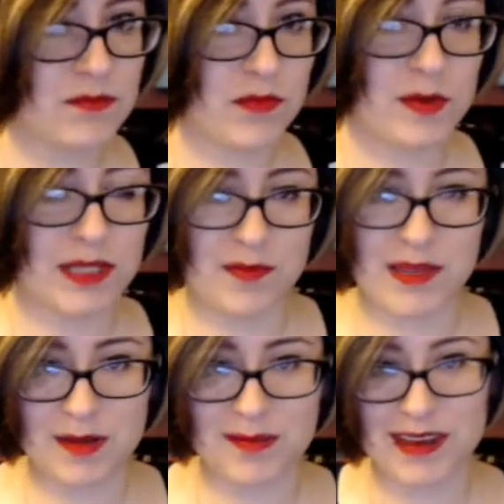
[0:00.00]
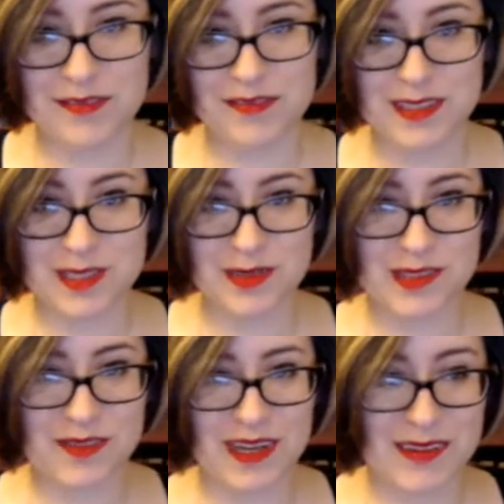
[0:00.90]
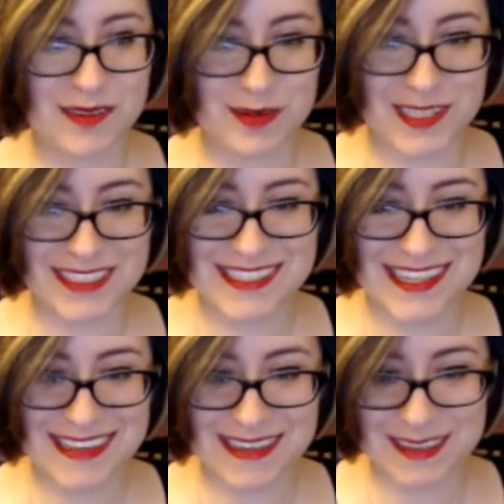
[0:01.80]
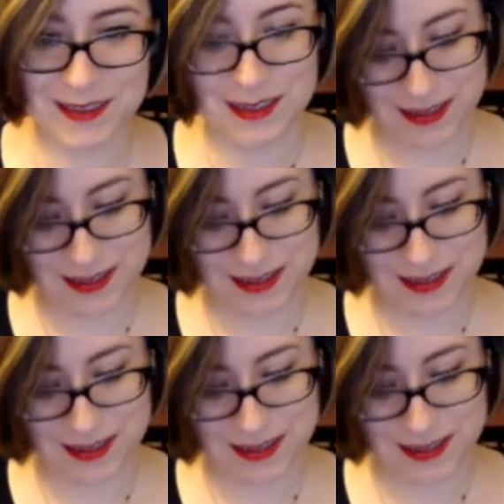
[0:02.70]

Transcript: we will keep that in mind for the tools for afterwards. Thank you.